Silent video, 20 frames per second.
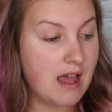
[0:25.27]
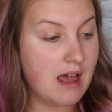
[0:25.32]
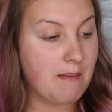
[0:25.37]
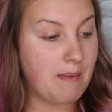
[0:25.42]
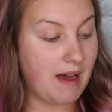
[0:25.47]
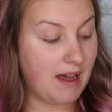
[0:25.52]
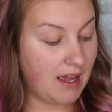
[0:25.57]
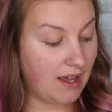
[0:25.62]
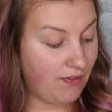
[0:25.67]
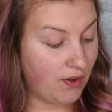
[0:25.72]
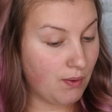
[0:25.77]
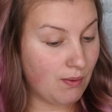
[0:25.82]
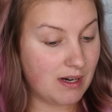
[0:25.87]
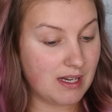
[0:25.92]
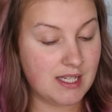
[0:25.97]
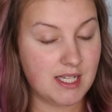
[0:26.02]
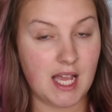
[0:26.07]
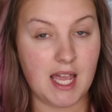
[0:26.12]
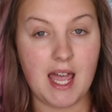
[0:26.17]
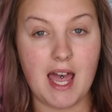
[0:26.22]
But if you
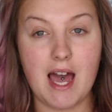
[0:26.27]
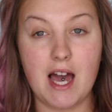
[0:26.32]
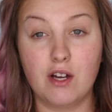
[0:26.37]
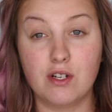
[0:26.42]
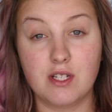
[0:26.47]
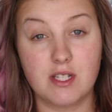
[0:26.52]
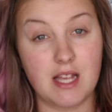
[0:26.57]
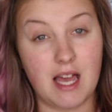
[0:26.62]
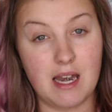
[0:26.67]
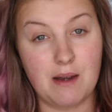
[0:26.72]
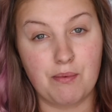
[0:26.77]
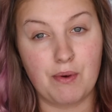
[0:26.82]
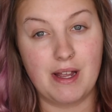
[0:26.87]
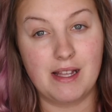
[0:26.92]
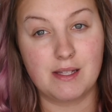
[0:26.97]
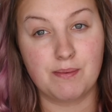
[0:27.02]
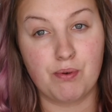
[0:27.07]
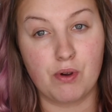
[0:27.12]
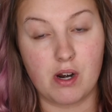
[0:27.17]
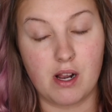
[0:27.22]
want to see how designer
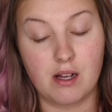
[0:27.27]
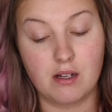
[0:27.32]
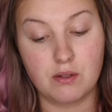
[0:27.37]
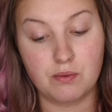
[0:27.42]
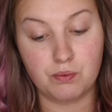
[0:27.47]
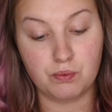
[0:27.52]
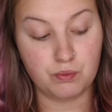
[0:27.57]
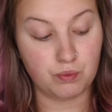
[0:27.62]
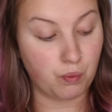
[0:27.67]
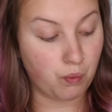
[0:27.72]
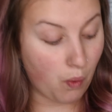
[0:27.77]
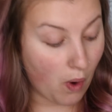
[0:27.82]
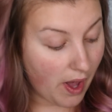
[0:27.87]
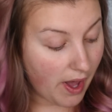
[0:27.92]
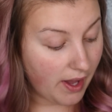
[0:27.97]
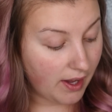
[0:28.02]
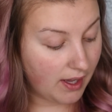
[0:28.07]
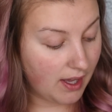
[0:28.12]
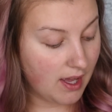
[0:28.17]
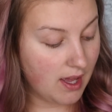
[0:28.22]
brands products
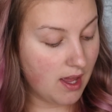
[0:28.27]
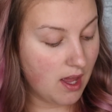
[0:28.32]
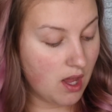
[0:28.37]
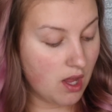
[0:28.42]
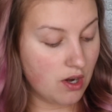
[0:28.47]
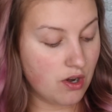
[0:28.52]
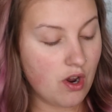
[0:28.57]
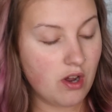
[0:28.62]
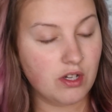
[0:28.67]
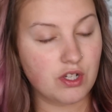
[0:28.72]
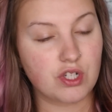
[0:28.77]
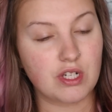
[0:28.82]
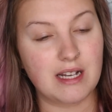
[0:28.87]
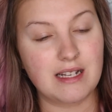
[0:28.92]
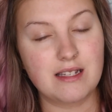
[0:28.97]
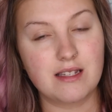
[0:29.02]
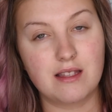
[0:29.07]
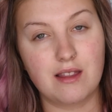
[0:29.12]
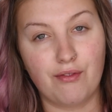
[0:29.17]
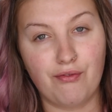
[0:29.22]
work, not
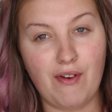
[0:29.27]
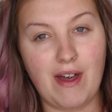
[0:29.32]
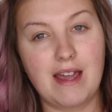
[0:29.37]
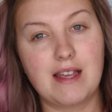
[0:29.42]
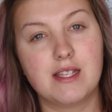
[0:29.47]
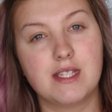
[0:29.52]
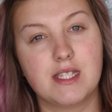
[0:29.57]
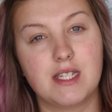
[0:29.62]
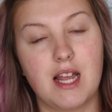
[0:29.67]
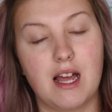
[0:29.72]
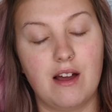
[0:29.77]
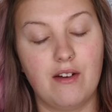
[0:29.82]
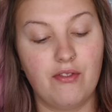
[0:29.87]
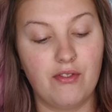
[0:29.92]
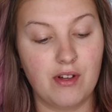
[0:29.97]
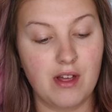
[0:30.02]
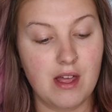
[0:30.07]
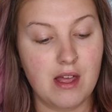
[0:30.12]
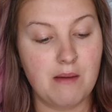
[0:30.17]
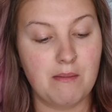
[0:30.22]
just the face
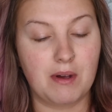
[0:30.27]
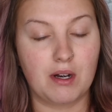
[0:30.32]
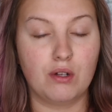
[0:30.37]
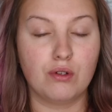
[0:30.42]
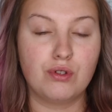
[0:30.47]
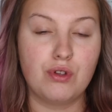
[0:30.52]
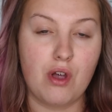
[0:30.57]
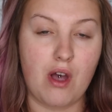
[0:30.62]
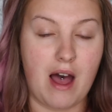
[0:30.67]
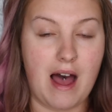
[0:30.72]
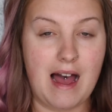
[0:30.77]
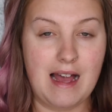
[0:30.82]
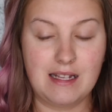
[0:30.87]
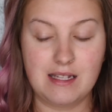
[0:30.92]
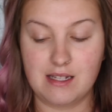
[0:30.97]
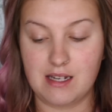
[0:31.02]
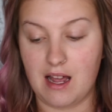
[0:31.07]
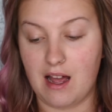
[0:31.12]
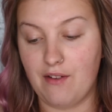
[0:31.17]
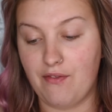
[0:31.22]
stuff, but also eye
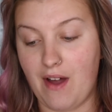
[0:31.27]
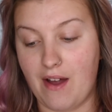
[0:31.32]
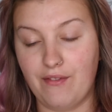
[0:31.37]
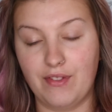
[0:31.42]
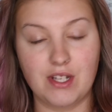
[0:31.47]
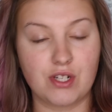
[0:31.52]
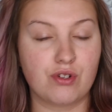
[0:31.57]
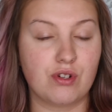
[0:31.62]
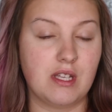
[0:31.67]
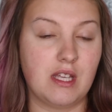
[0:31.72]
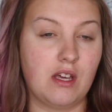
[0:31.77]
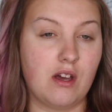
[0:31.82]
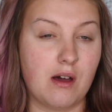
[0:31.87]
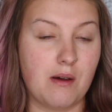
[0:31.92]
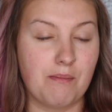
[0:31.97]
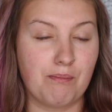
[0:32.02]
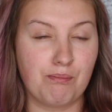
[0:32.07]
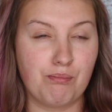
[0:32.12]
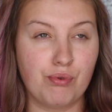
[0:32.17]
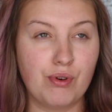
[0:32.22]
stuff, I've literally
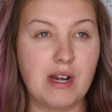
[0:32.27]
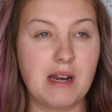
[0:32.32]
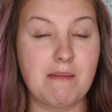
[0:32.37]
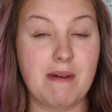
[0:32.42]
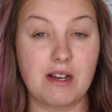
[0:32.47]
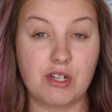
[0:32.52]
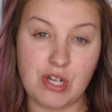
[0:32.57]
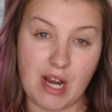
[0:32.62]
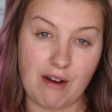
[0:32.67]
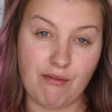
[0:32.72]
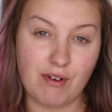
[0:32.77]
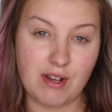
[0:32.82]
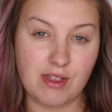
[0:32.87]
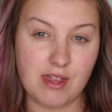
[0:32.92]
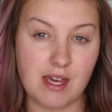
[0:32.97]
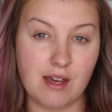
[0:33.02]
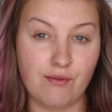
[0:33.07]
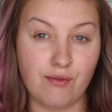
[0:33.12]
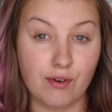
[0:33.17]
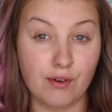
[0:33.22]
got pretty much
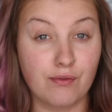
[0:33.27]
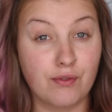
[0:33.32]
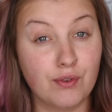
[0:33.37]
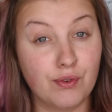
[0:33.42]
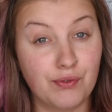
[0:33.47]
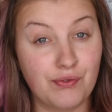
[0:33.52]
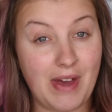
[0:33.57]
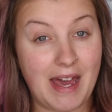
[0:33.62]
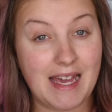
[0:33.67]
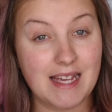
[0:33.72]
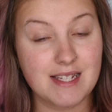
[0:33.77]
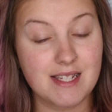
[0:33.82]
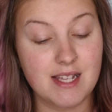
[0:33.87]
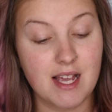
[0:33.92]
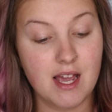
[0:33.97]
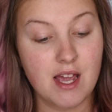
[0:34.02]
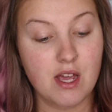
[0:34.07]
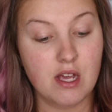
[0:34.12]
everything for a full face.